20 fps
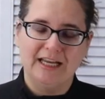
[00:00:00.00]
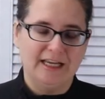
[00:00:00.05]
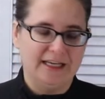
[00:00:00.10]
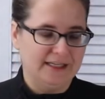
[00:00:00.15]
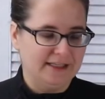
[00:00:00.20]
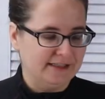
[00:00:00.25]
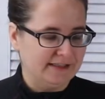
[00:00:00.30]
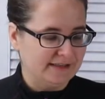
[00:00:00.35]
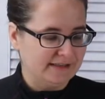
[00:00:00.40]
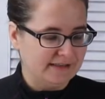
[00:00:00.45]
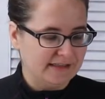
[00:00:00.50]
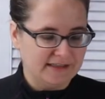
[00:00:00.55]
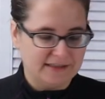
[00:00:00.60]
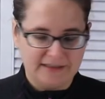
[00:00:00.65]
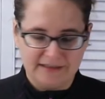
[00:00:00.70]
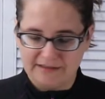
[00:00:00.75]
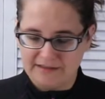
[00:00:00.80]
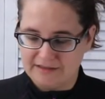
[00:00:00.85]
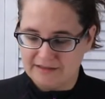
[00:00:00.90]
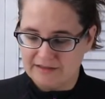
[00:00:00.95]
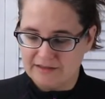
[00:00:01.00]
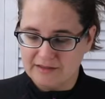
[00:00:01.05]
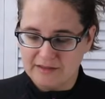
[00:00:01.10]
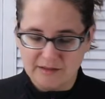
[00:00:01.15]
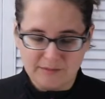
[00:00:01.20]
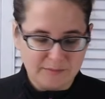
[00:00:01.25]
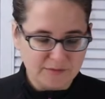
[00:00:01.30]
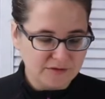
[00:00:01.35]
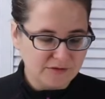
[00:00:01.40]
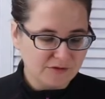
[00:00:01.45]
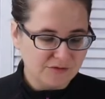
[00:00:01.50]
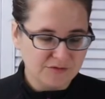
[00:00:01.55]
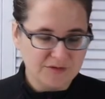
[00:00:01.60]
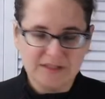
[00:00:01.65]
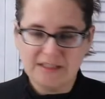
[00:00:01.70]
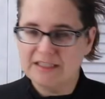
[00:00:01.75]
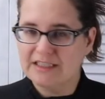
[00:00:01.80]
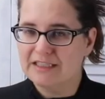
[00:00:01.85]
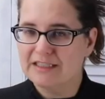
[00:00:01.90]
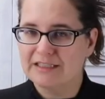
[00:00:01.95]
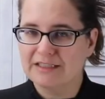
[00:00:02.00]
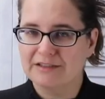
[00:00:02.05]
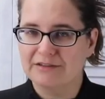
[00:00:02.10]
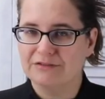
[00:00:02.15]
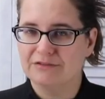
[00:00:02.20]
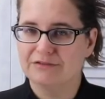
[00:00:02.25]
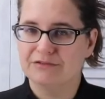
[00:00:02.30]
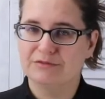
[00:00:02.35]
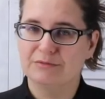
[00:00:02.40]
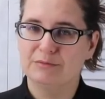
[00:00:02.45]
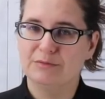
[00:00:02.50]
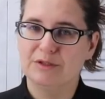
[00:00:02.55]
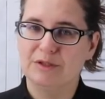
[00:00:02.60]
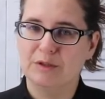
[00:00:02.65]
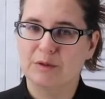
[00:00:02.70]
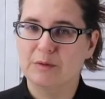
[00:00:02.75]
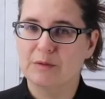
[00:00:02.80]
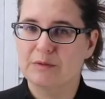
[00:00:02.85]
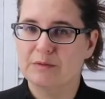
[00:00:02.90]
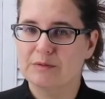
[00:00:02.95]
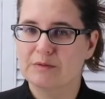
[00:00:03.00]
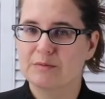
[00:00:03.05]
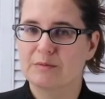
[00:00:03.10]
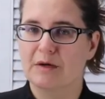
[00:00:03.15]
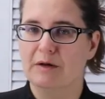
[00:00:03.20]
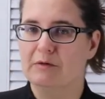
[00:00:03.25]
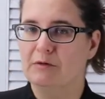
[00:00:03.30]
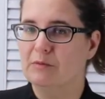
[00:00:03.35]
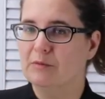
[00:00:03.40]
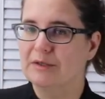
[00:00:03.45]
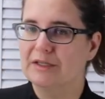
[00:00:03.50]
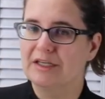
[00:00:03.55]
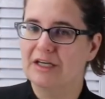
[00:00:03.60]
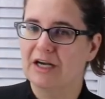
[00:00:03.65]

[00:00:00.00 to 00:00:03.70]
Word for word: and I got a cup of drink of, you know, it was probably